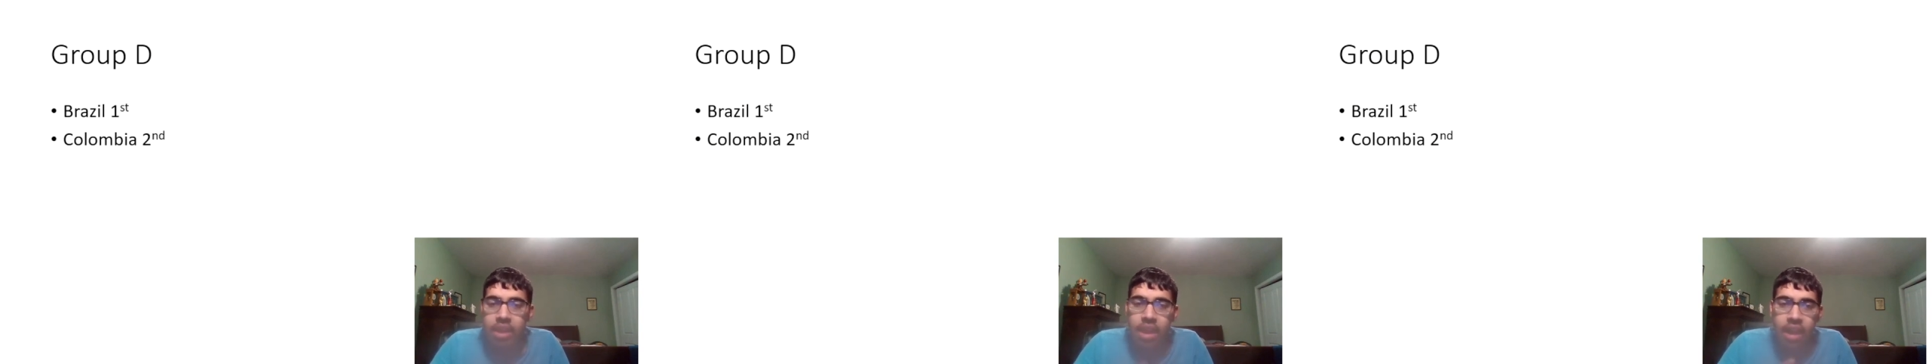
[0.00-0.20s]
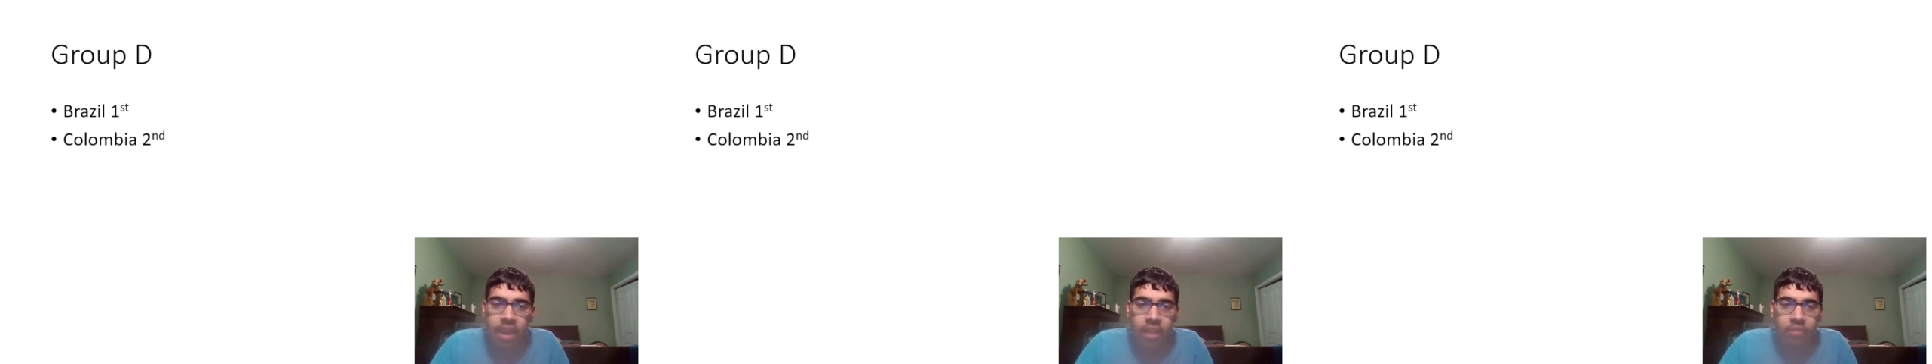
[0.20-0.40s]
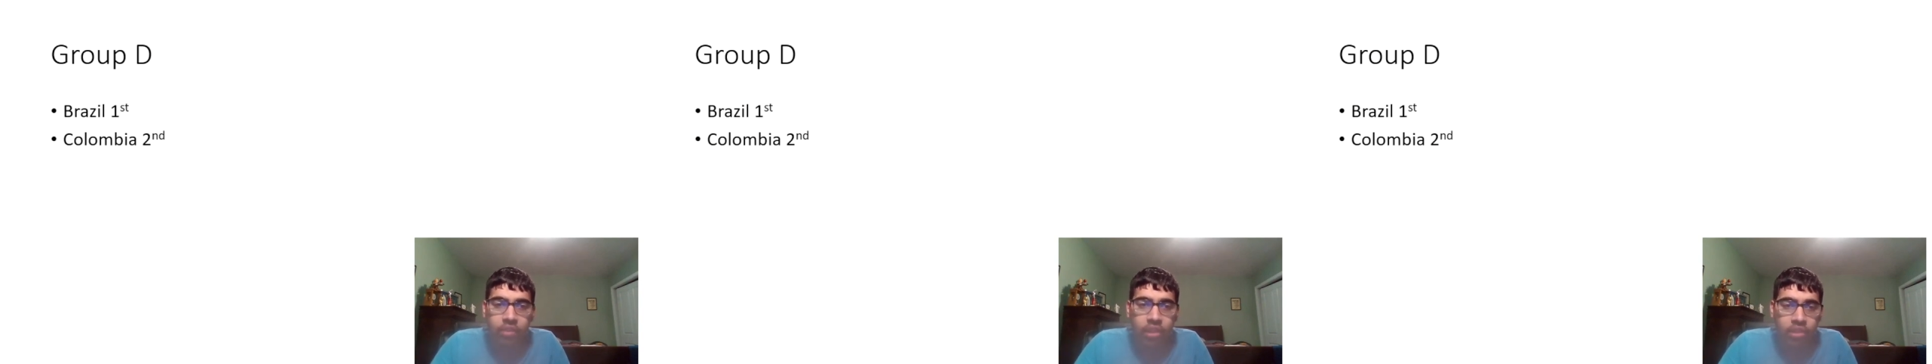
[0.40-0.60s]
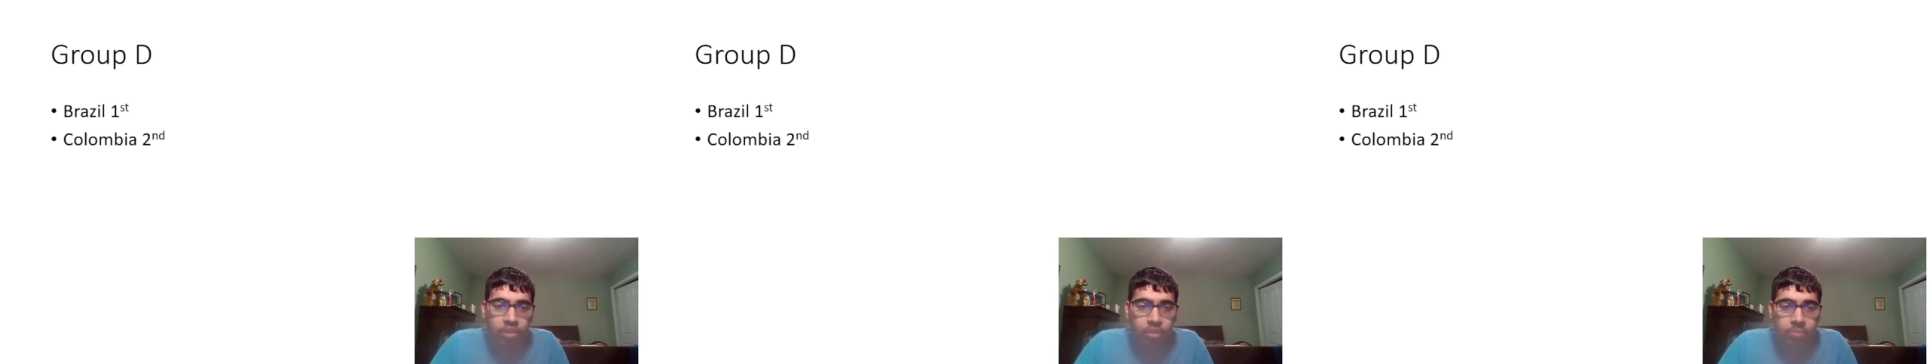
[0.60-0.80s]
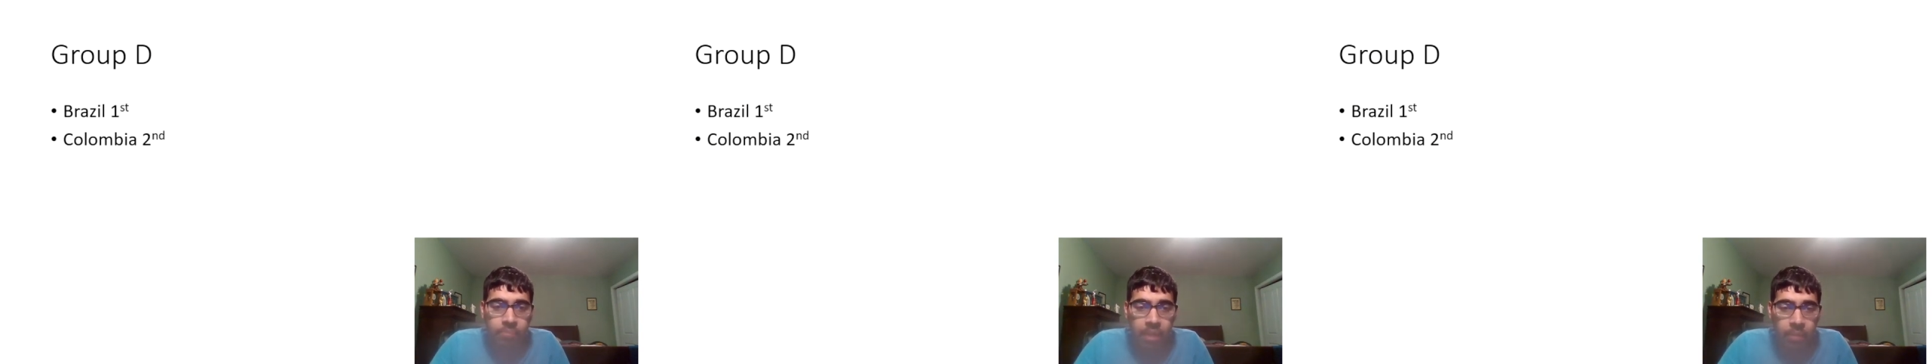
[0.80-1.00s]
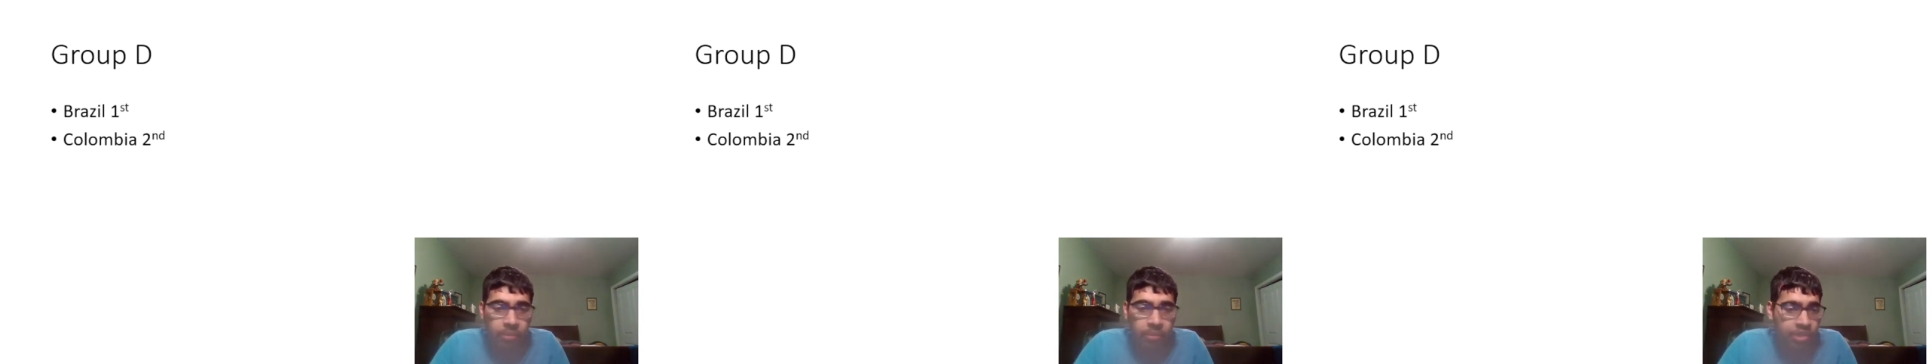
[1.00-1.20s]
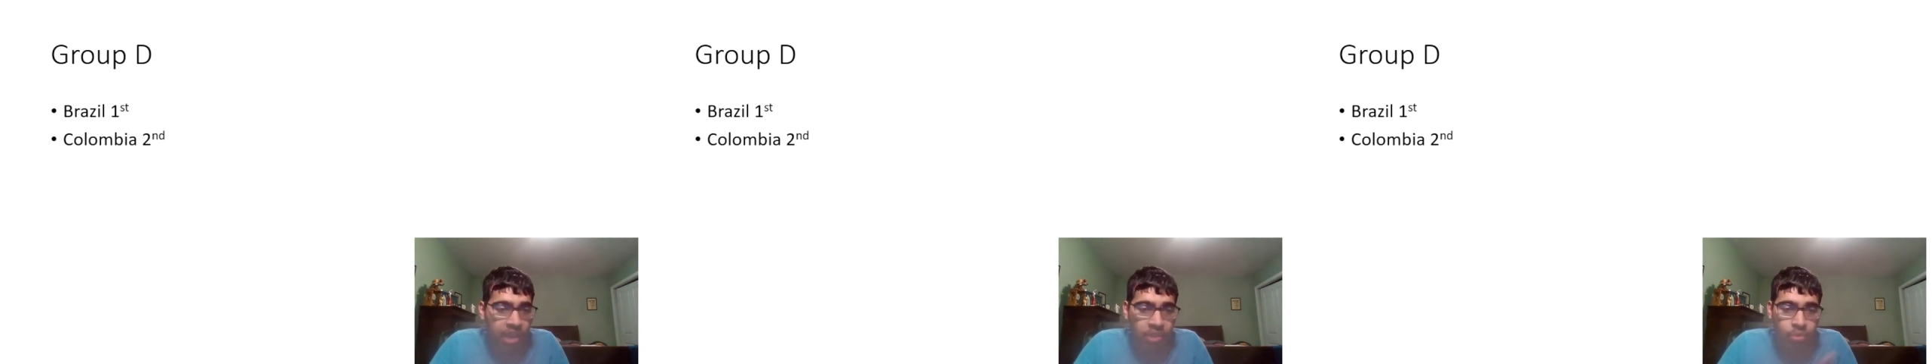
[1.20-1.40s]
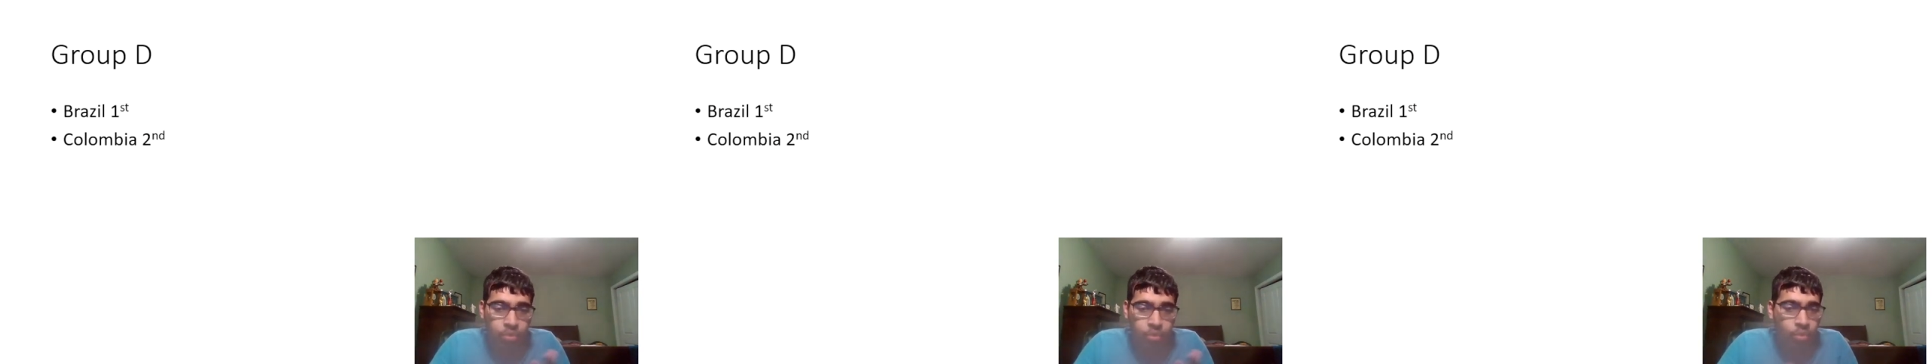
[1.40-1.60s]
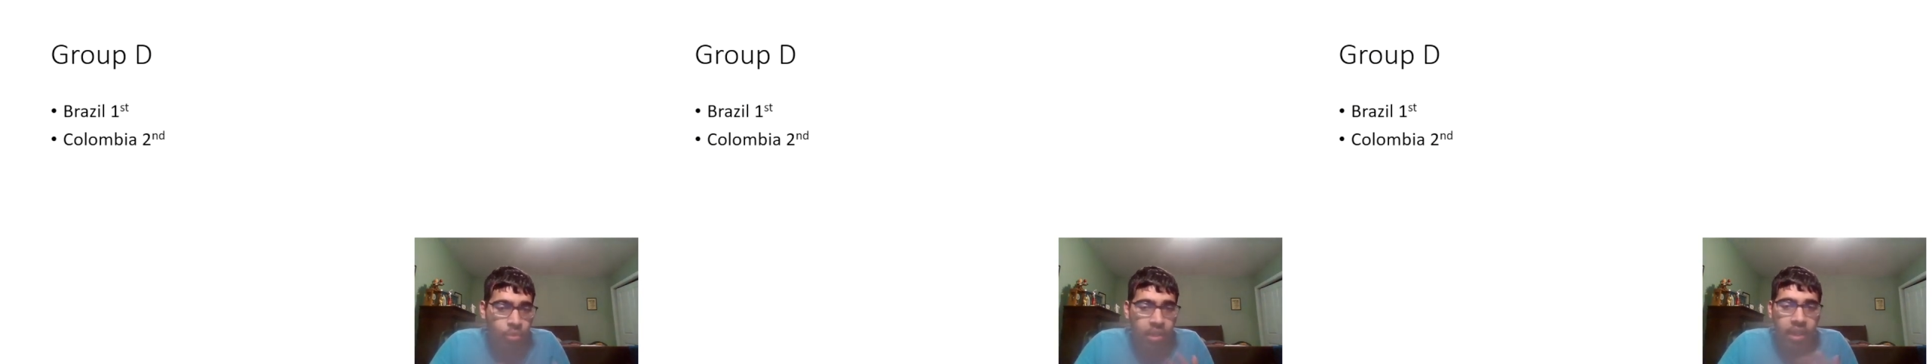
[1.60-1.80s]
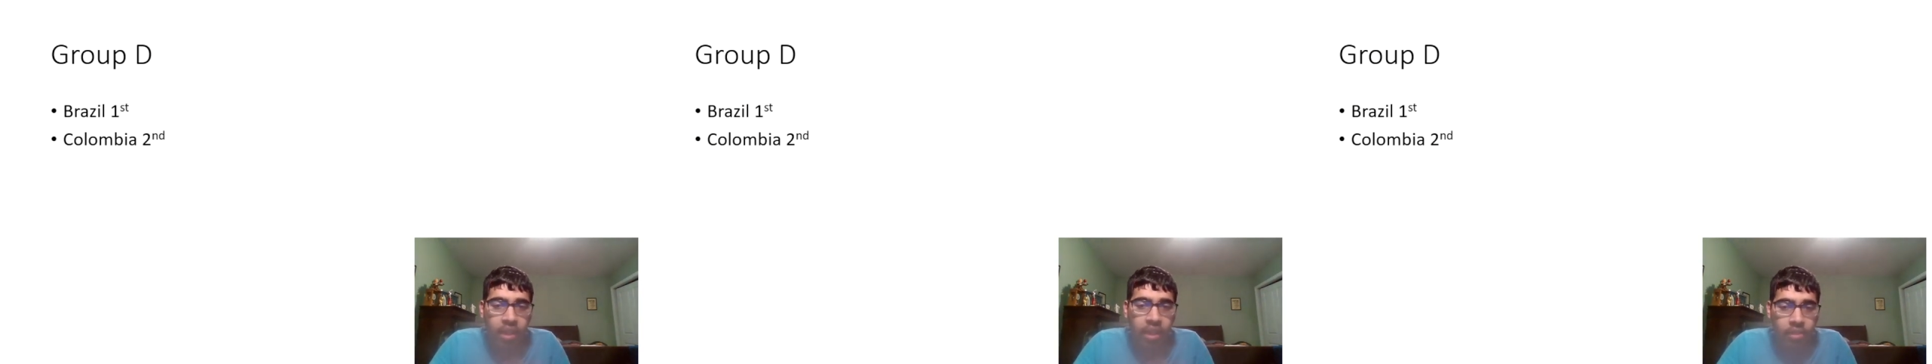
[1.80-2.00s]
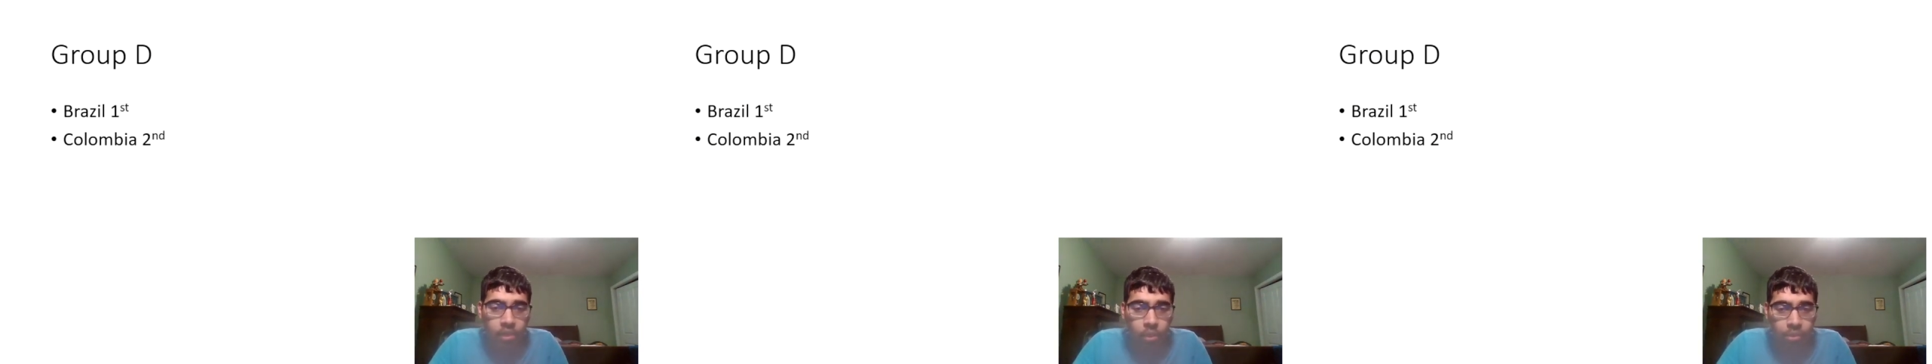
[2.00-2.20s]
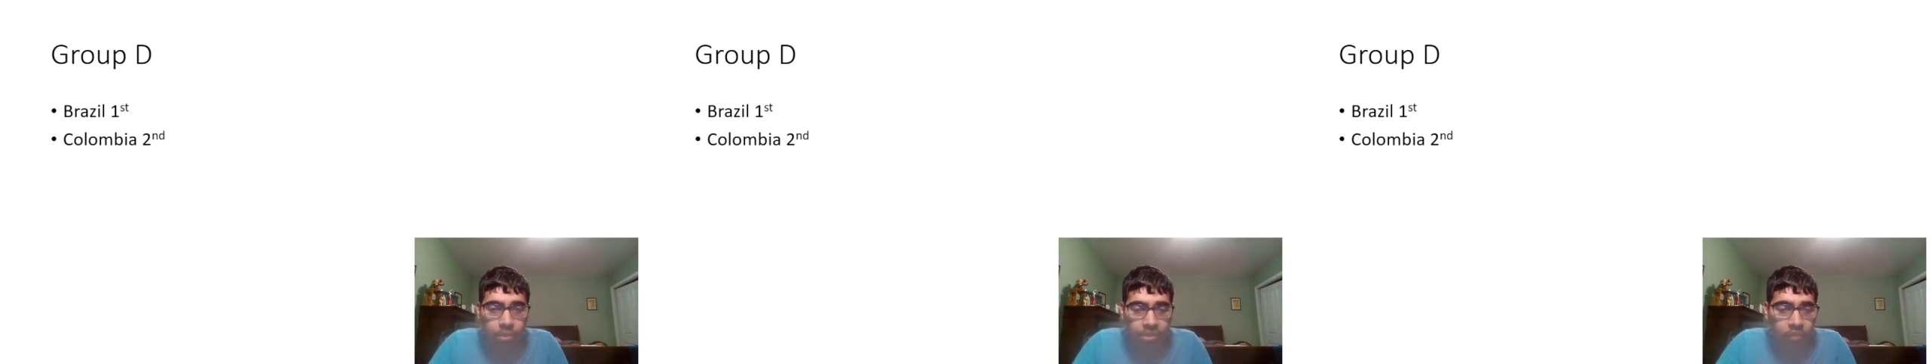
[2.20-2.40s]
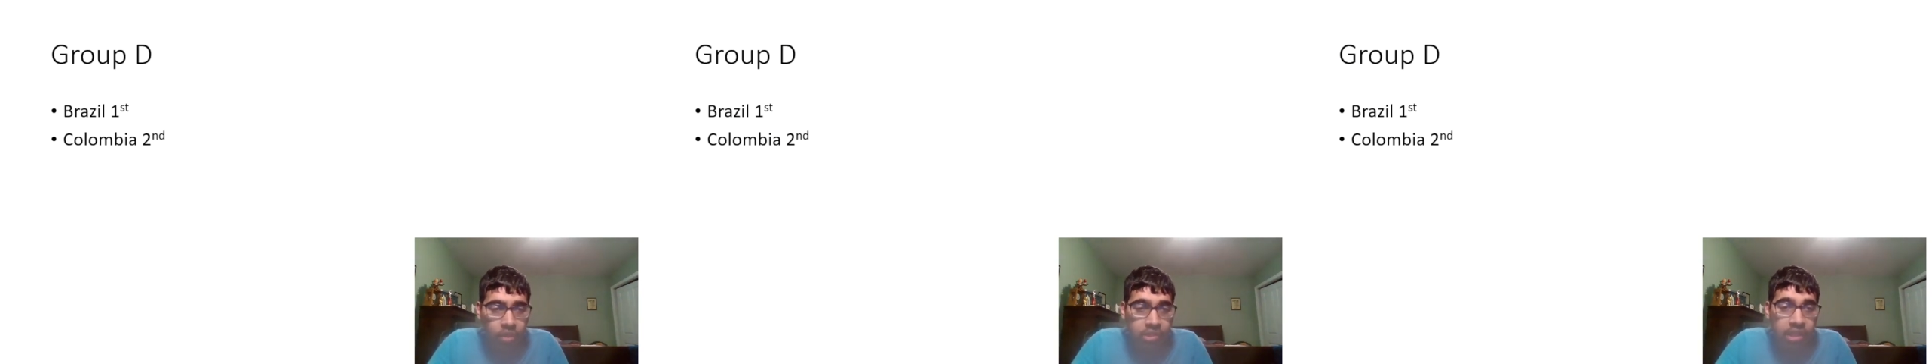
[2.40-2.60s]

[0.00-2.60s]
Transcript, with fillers: And I feel like they'll be able to get through on goal difference.